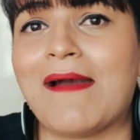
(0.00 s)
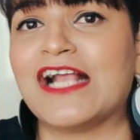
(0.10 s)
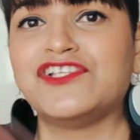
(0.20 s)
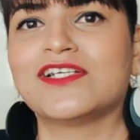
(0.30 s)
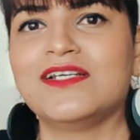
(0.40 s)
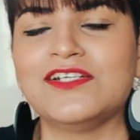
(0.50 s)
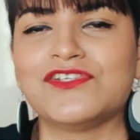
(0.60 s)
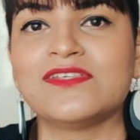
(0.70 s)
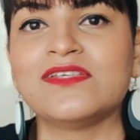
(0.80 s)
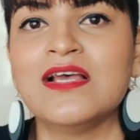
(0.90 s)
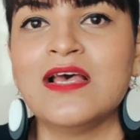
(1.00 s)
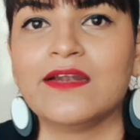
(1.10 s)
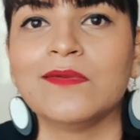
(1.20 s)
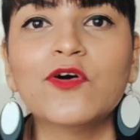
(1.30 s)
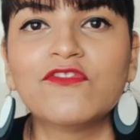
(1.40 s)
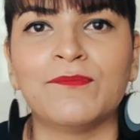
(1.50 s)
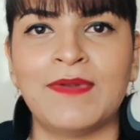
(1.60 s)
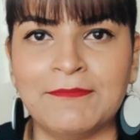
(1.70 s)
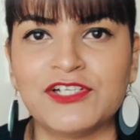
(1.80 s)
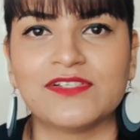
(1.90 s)
magically just remove your
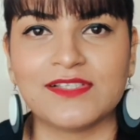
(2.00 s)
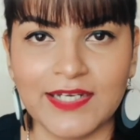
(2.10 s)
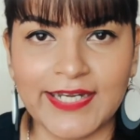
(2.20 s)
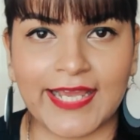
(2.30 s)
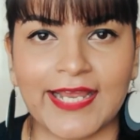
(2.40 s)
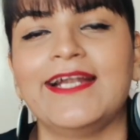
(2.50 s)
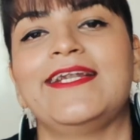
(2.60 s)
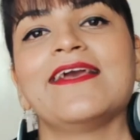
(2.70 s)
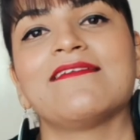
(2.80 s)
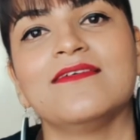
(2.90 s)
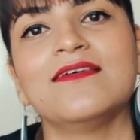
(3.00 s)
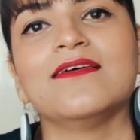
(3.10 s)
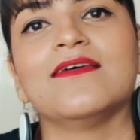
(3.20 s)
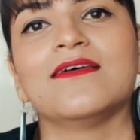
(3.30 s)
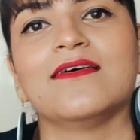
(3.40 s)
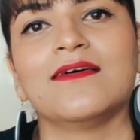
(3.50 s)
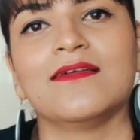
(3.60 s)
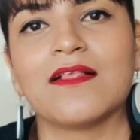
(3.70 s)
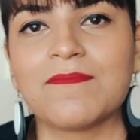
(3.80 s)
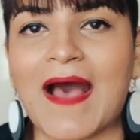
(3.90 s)
blemishes in a day. It takes a
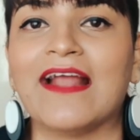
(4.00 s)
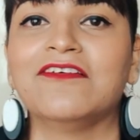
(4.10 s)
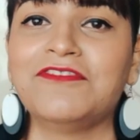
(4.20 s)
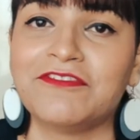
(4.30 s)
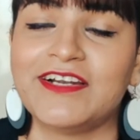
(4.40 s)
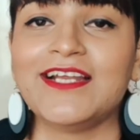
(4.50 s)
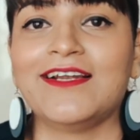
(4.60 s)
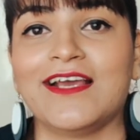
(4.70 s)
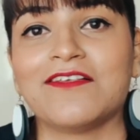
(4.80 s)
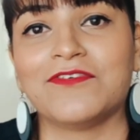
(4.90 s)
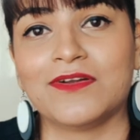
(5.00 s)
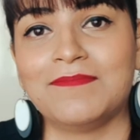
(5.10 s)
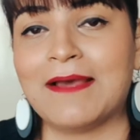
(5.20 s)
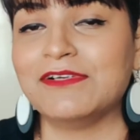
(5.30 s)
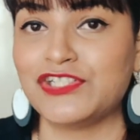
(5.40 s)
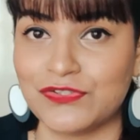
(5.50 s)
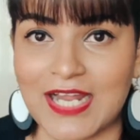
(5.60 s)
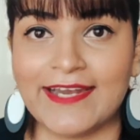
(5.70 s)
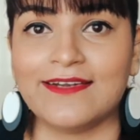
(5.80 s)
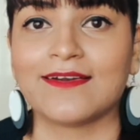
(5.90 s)
span of 15 days for a blemish to
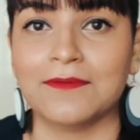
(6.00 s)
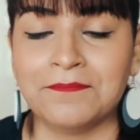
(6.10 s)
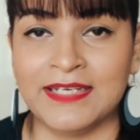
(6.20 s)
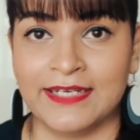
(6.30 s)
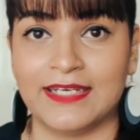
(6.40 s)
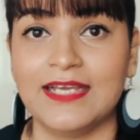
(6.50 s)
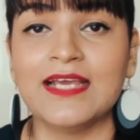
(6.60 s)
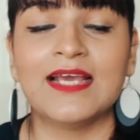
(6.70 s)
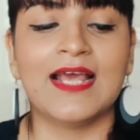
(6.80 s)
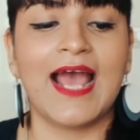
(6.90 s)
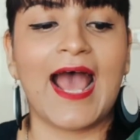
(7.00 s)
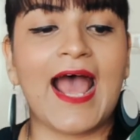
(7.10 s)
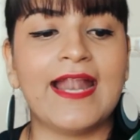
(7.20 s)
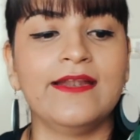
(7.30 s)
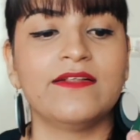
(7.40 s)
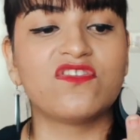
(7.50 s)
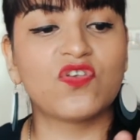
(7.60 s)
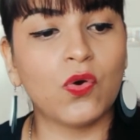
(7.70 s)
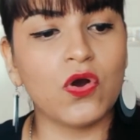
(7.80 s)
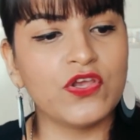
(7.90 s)
lighten completely. And
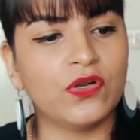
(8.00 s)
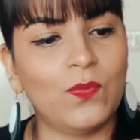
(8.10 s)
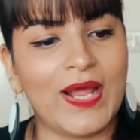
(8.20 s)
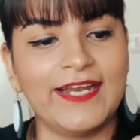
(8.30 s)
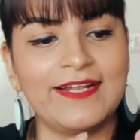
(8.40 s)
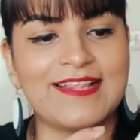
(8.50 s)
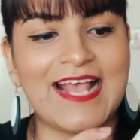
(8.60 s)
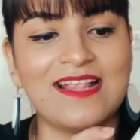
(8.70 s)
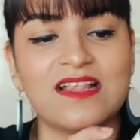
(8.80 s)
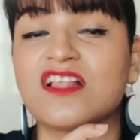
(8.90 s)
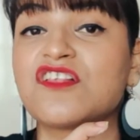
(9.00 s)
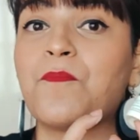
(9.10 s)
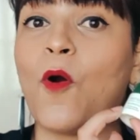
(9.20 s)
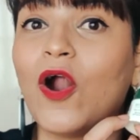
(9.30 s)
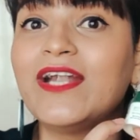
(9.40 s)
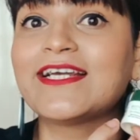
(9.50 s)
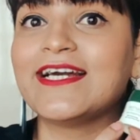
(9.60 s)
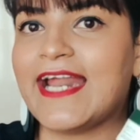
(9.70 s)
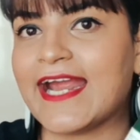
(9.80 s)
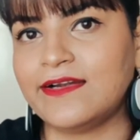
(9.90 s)
so, you know, when it says spot
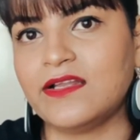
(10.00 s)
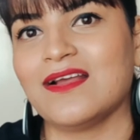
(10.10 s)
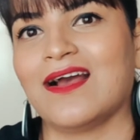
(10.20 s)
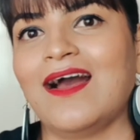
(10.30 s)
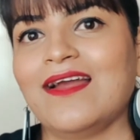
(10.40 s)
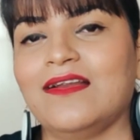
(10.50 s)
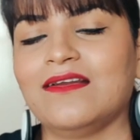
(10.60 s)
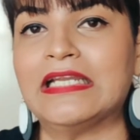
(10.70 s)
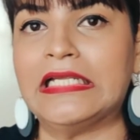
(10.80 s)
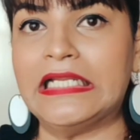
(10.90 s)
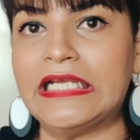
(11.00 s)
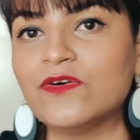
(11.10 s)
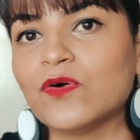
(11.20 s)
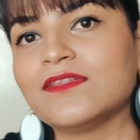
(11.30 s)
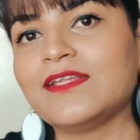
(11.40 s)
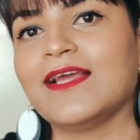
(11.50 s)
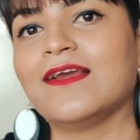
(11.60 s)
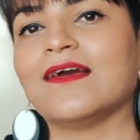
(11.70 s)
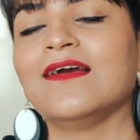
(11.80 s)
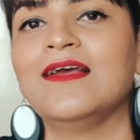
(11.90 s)
correcting, I really don't
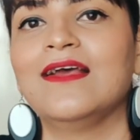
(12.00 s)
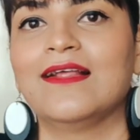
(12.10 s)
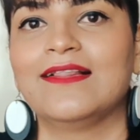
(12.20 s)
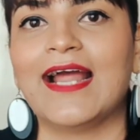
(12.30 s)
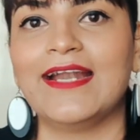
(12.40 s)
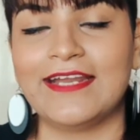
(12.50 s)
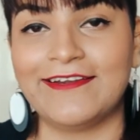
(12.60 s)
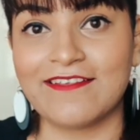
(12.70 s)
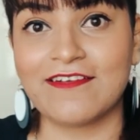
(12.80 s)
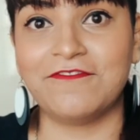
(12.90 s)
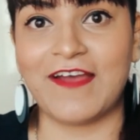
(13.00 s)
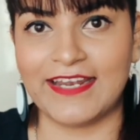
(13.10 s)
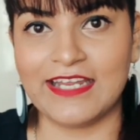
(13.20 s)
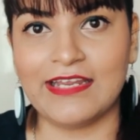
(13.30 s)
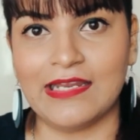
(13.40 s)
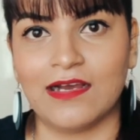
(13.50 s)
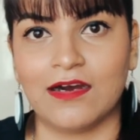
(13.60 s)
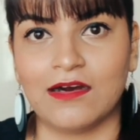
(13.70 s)
think that it is a very